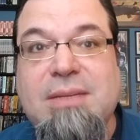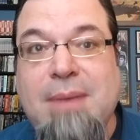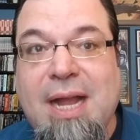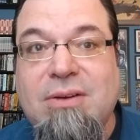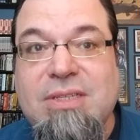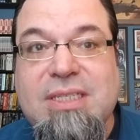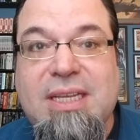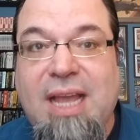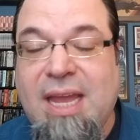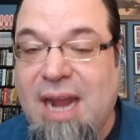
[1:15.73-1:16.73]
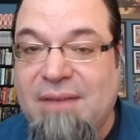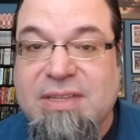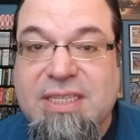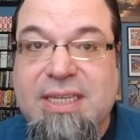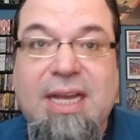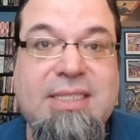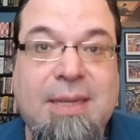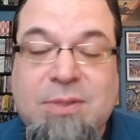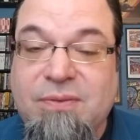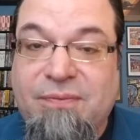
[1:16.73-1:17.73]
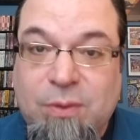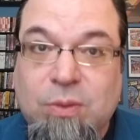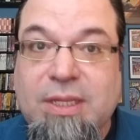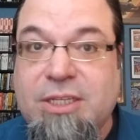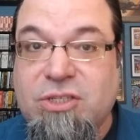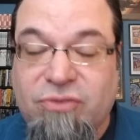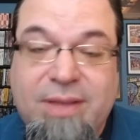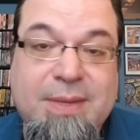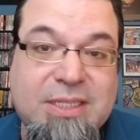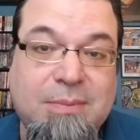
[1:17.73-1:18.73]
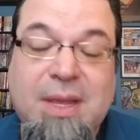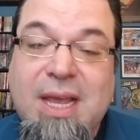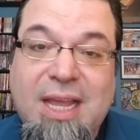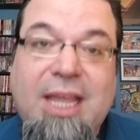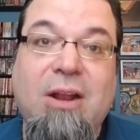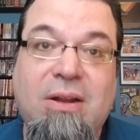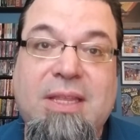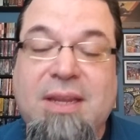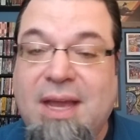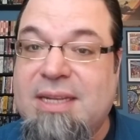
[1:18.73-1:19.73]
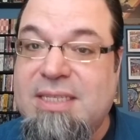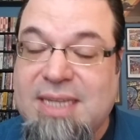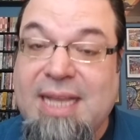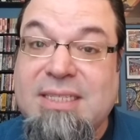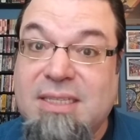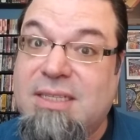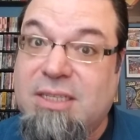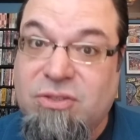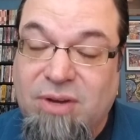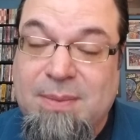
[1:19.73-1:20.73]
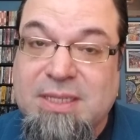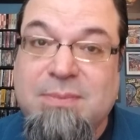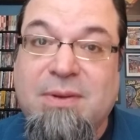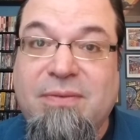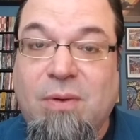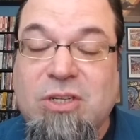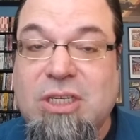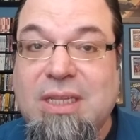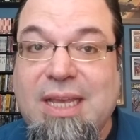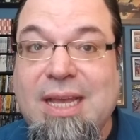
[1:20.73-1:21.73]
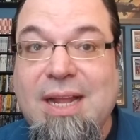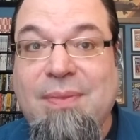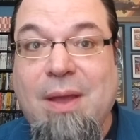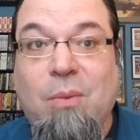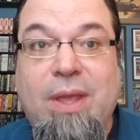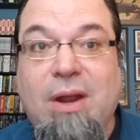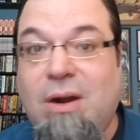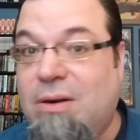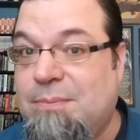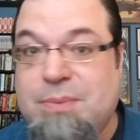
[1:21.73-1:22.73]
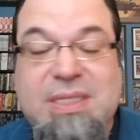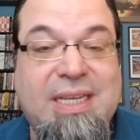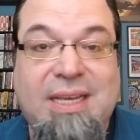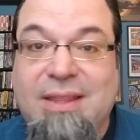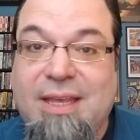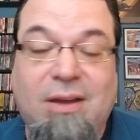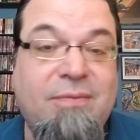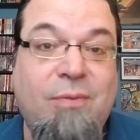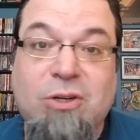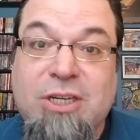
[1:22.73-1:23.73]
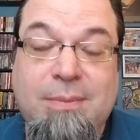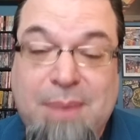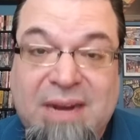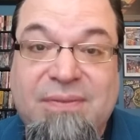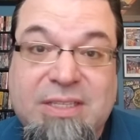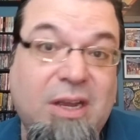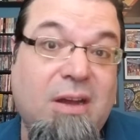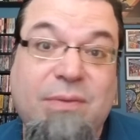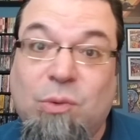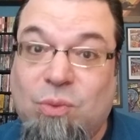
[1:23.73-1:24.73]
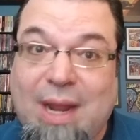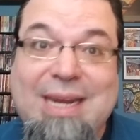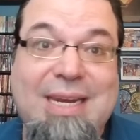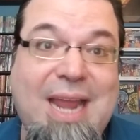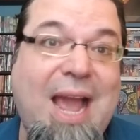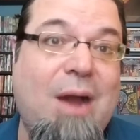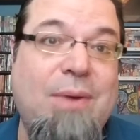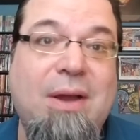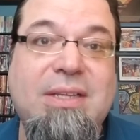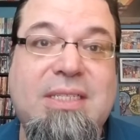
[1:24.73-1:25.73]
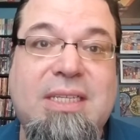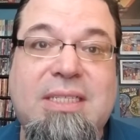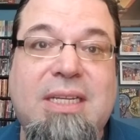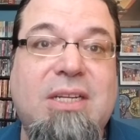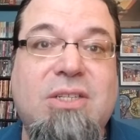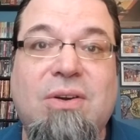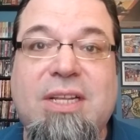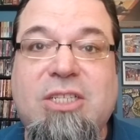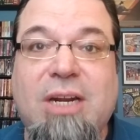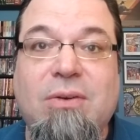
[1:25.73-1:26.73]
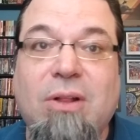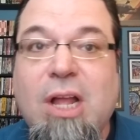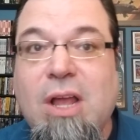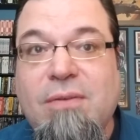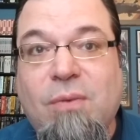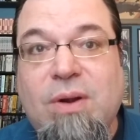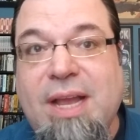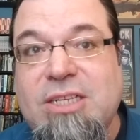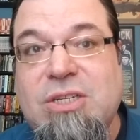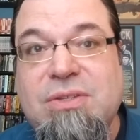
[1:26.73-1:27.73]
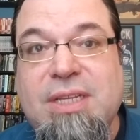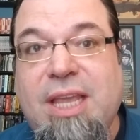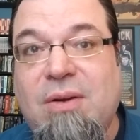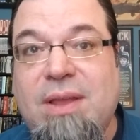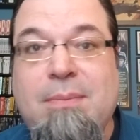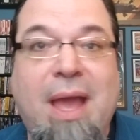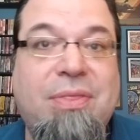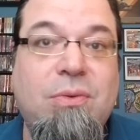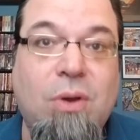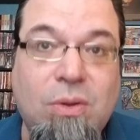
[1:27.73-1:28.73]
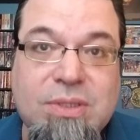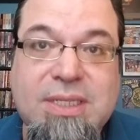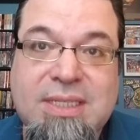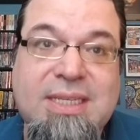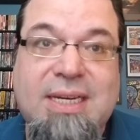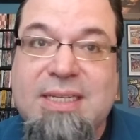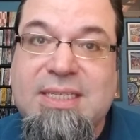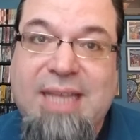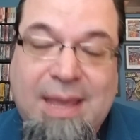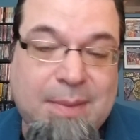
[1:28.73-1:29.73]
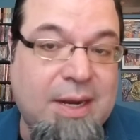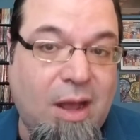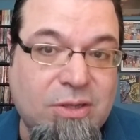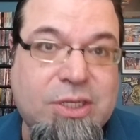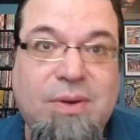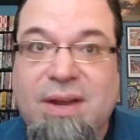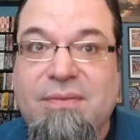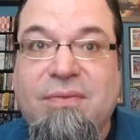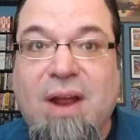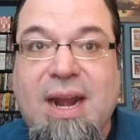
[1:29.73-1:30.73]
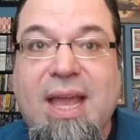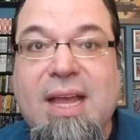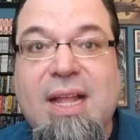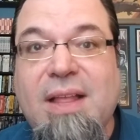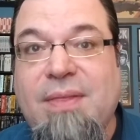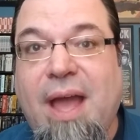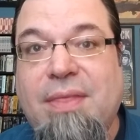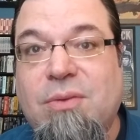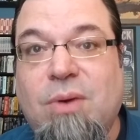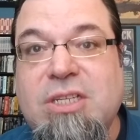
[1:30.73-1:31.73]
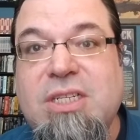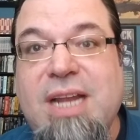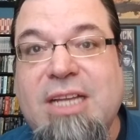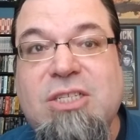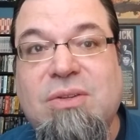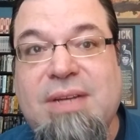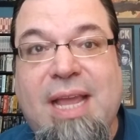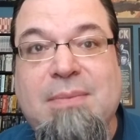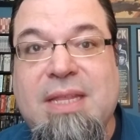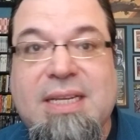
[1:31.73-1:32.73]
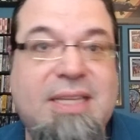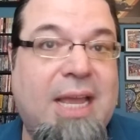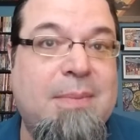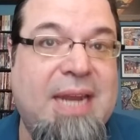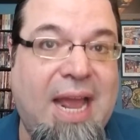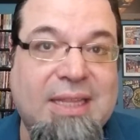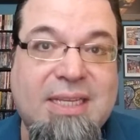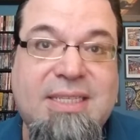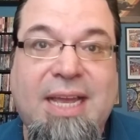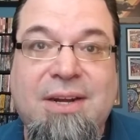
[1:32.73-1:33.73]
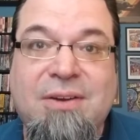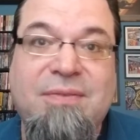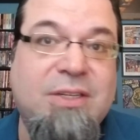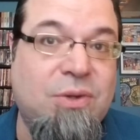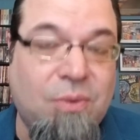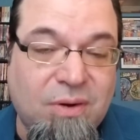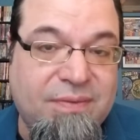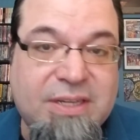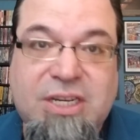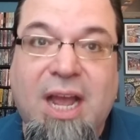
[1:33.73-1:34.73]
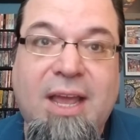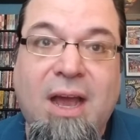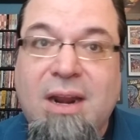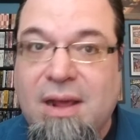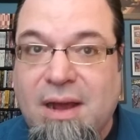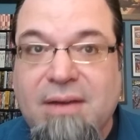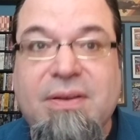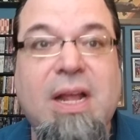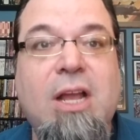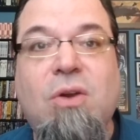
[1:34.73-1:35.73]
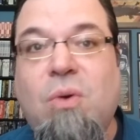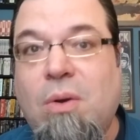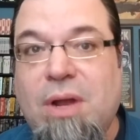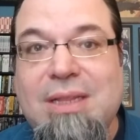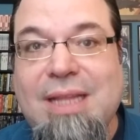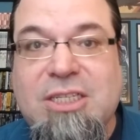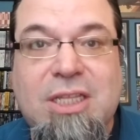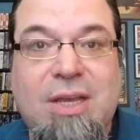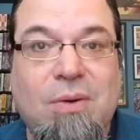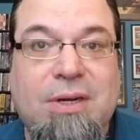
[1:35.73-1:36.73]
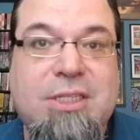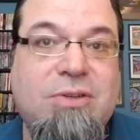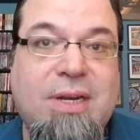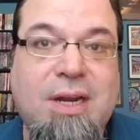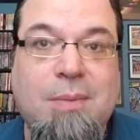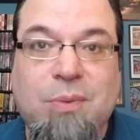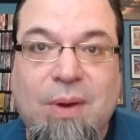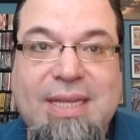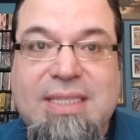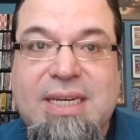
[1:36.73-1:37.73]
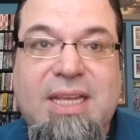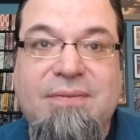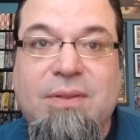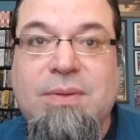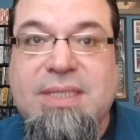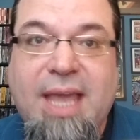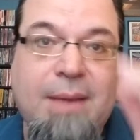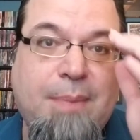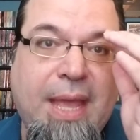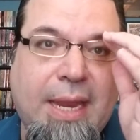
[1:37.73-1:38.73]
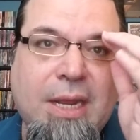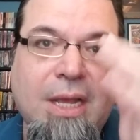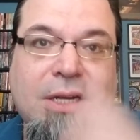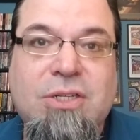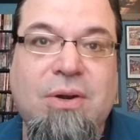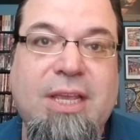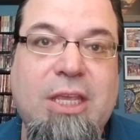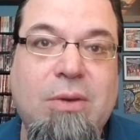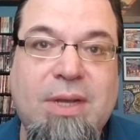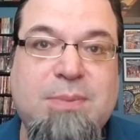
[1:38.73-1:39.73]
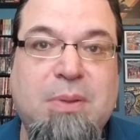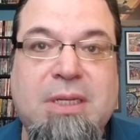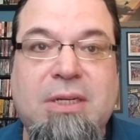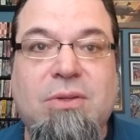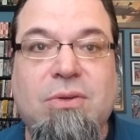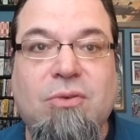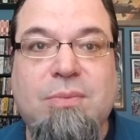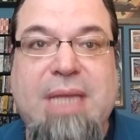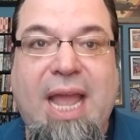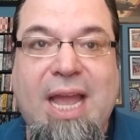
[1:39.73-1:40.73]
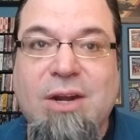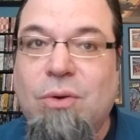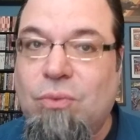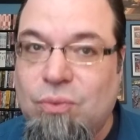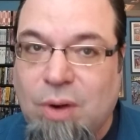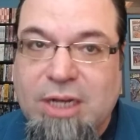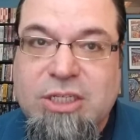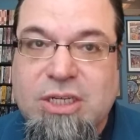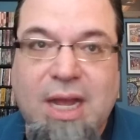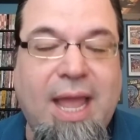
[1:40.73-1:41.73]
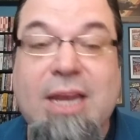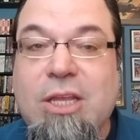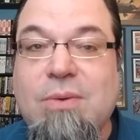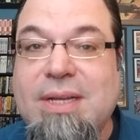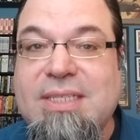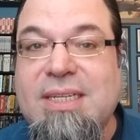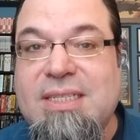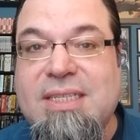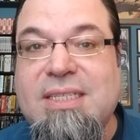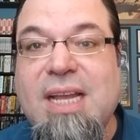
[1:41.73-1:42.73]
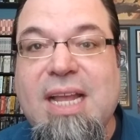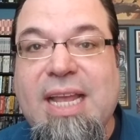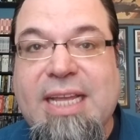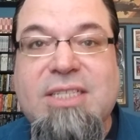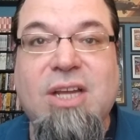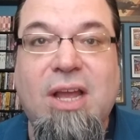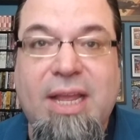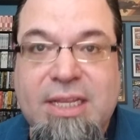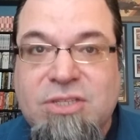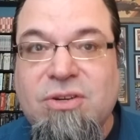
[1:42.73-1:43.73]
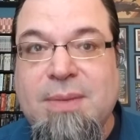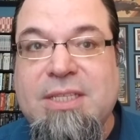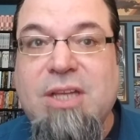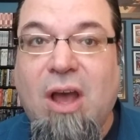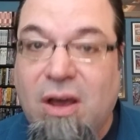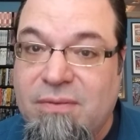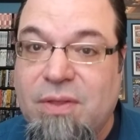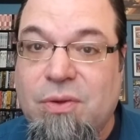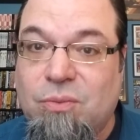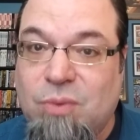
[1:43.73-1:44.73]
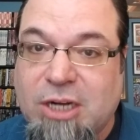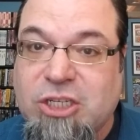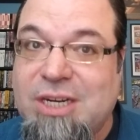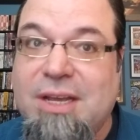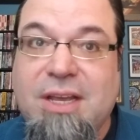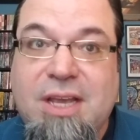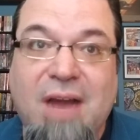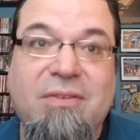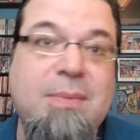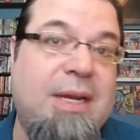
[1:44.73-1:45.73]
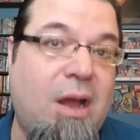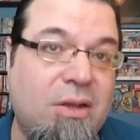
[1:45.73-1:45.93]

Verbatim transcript: democracy and obviously attempt to fuel extremism here in the United States. This is extremism, unfortunately, that we are seeing the unfortunate benefits of right now. Now, Assistant Attorney General for National Security Matthew Olsen said in a statement also on Friday that the Russian Russian national named in the indictment, Alexander Viktorovich Ionov, quote, allegedly orchestrated a brazen influence campaign turning U.S. political groups and Russia uh, and U.S. citizens into instruments of the Russian government.